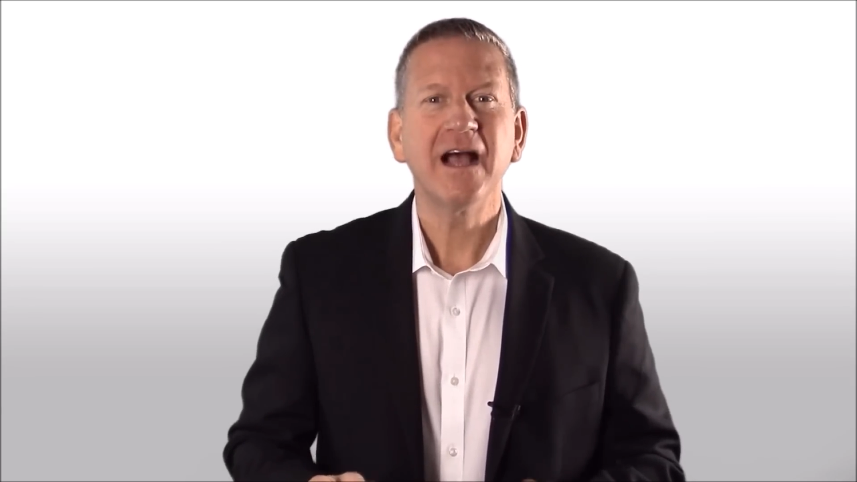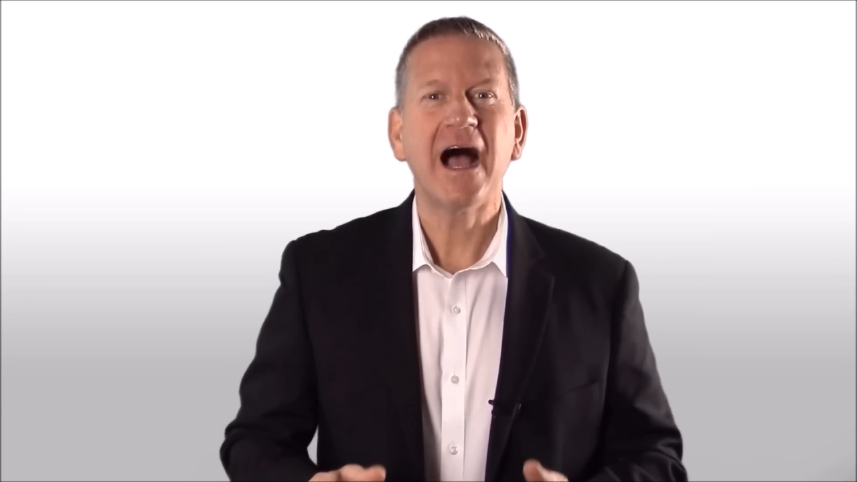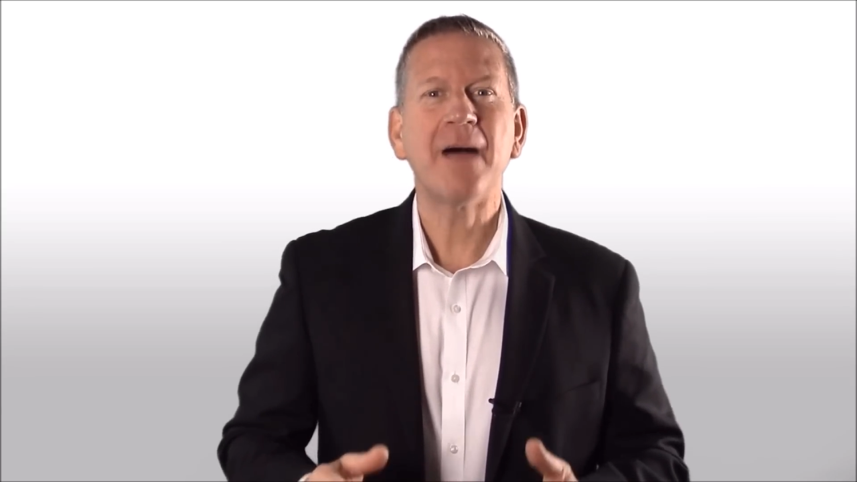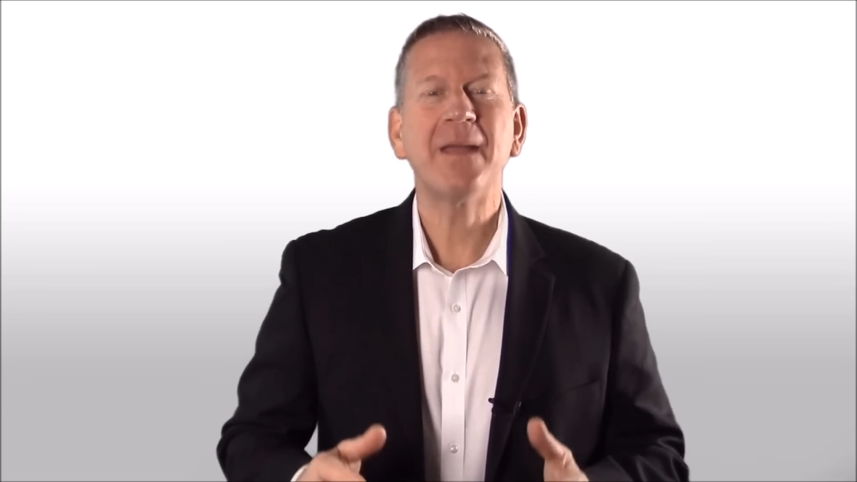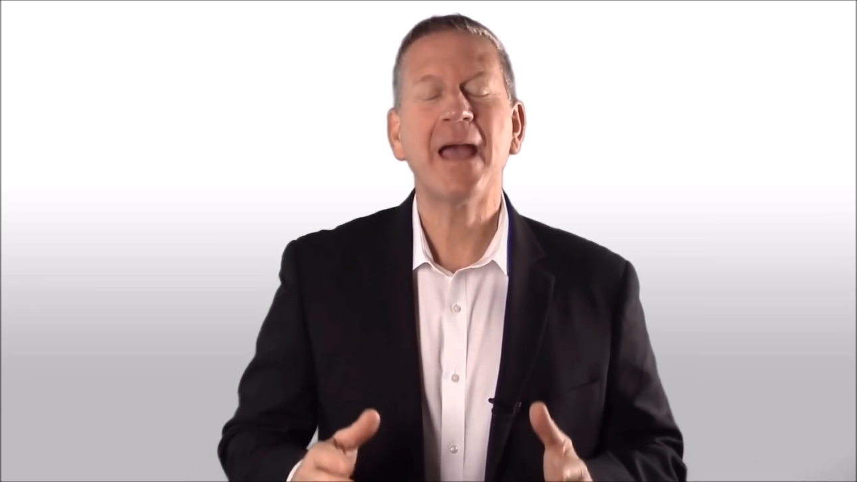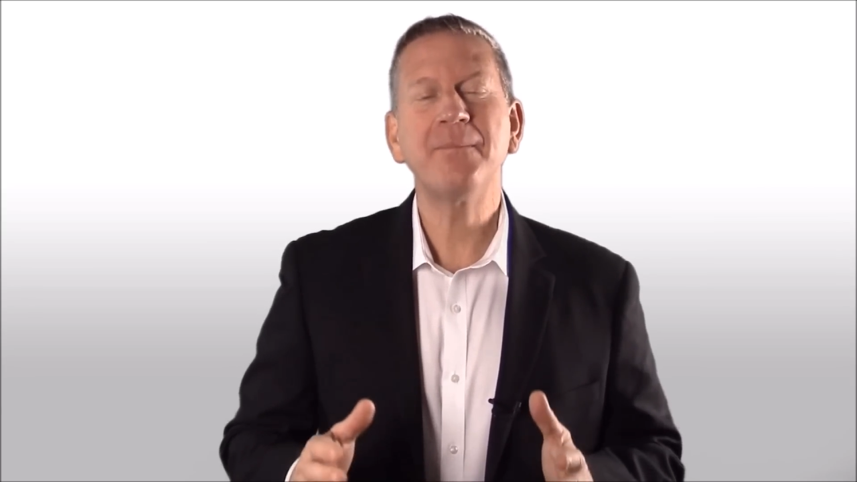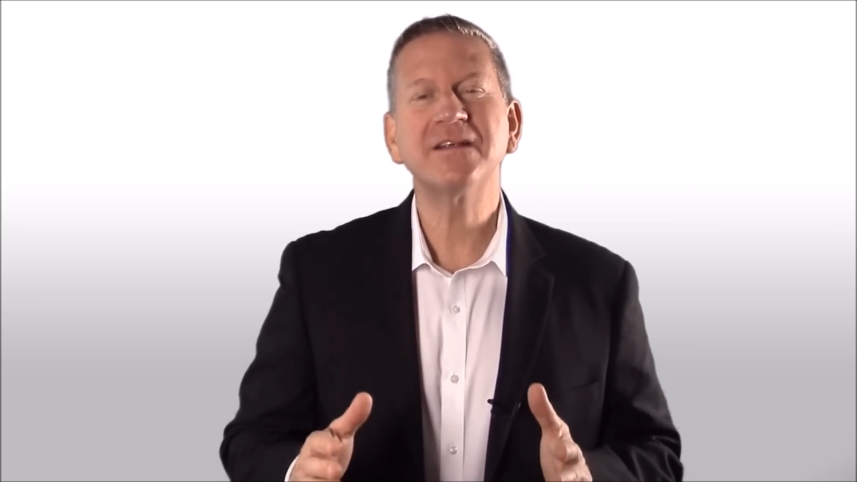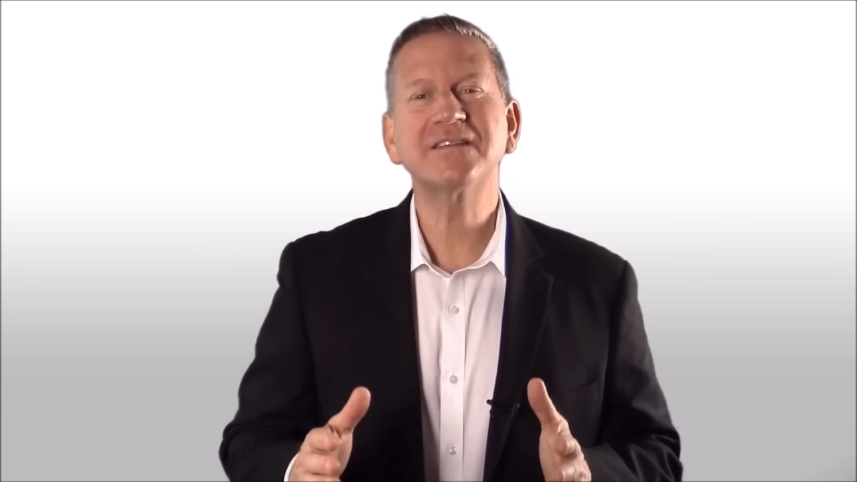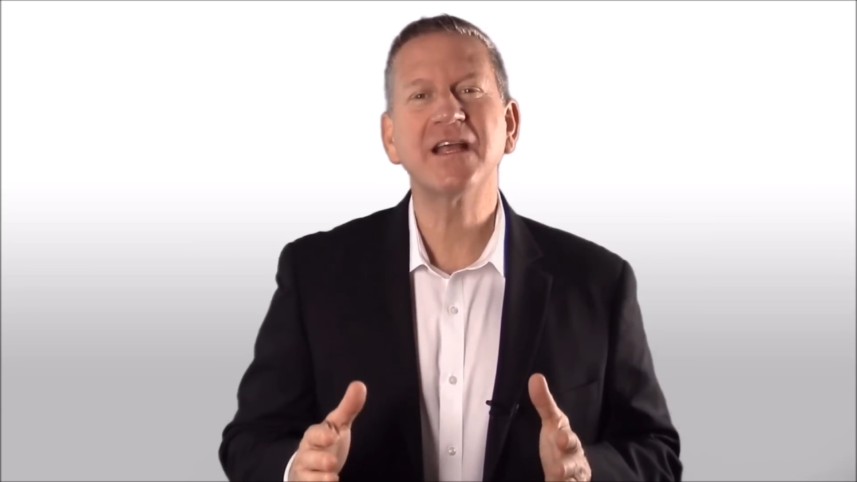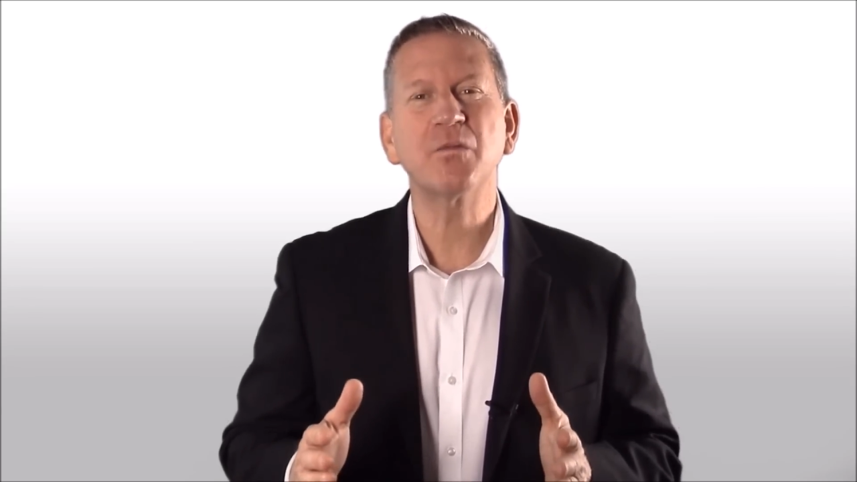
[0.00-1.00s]
I'm happy to
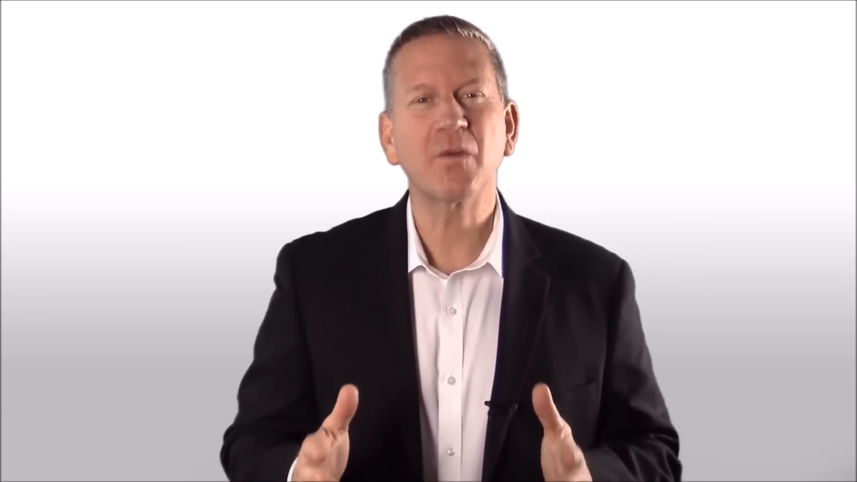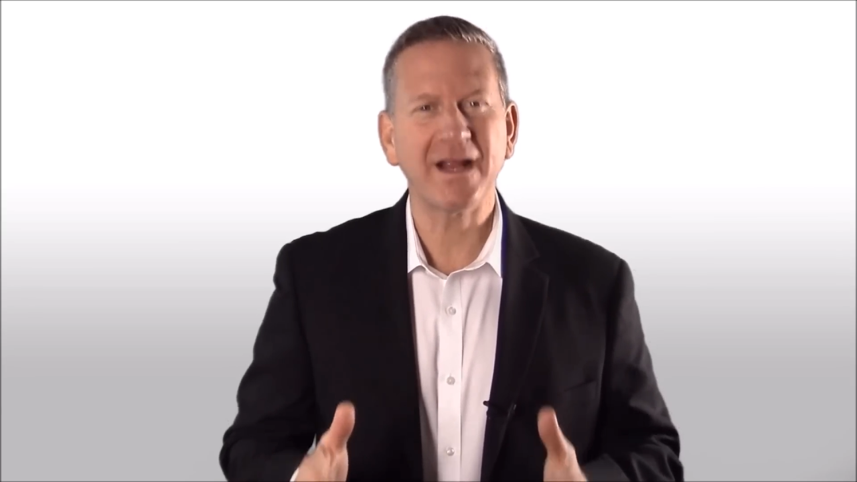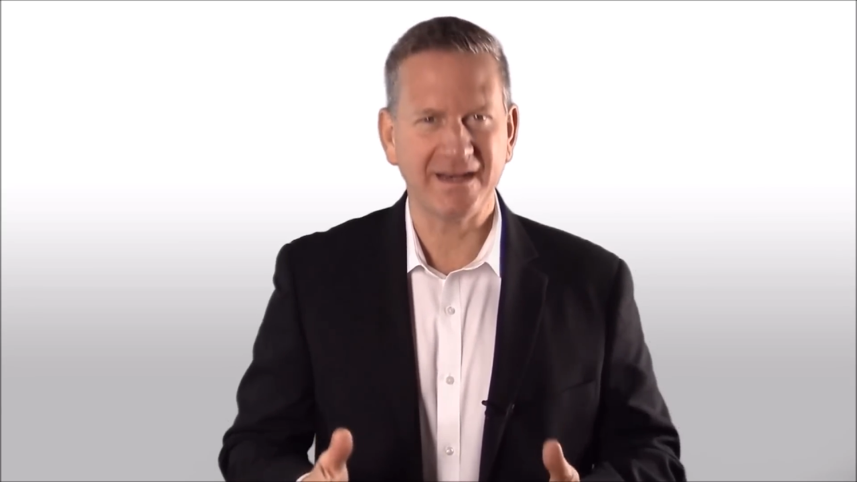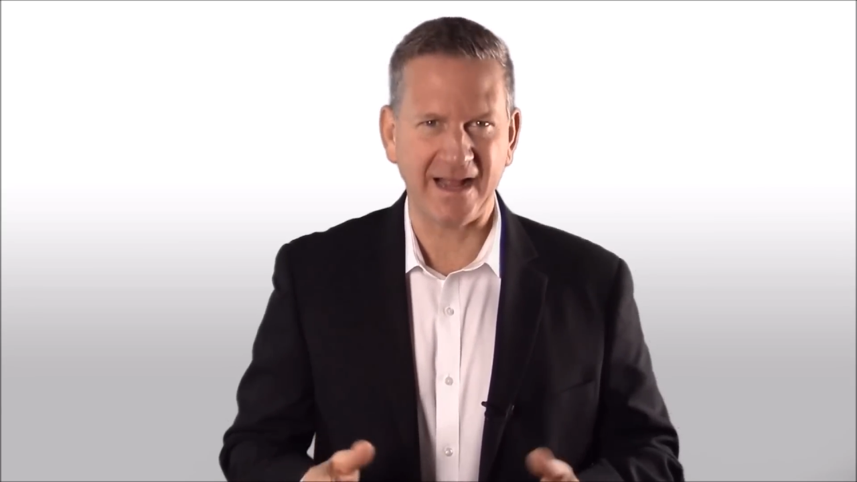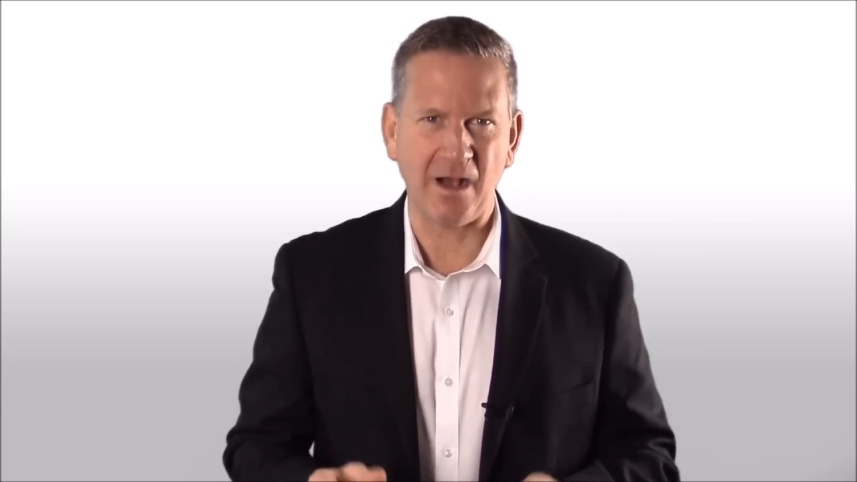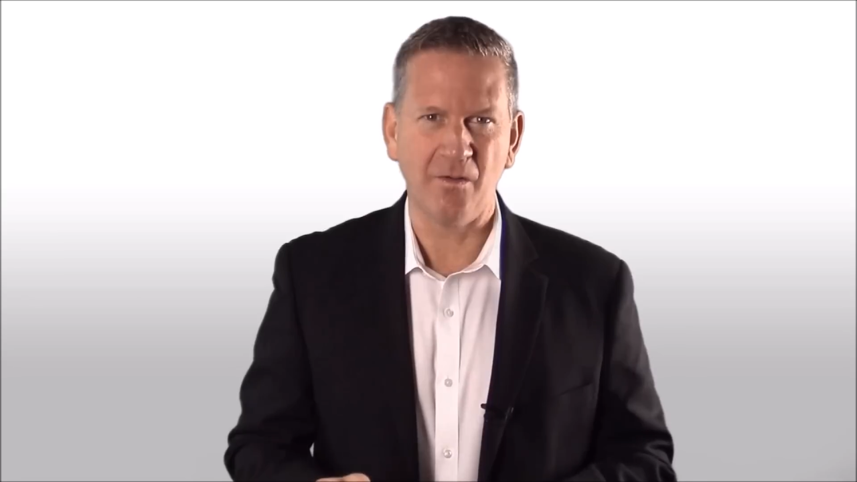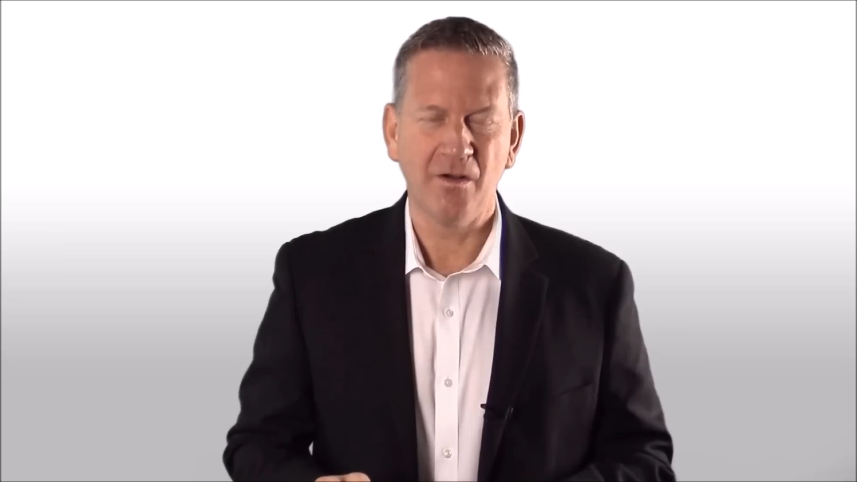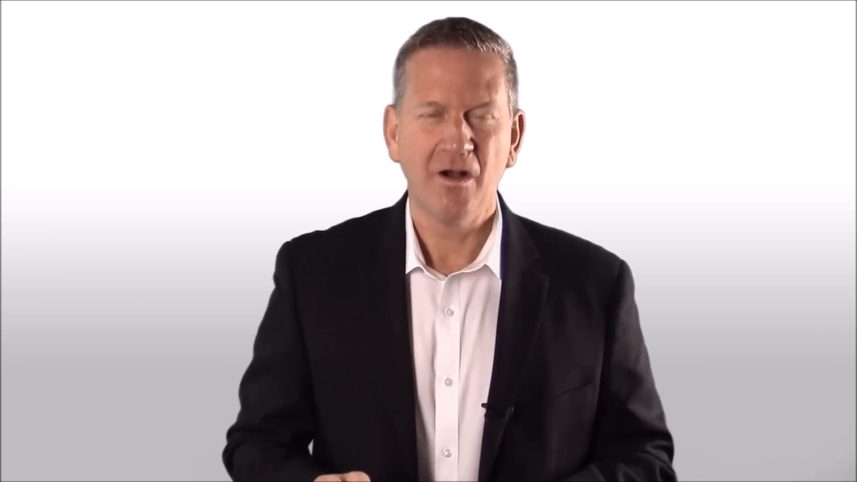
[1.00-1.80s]
say right now,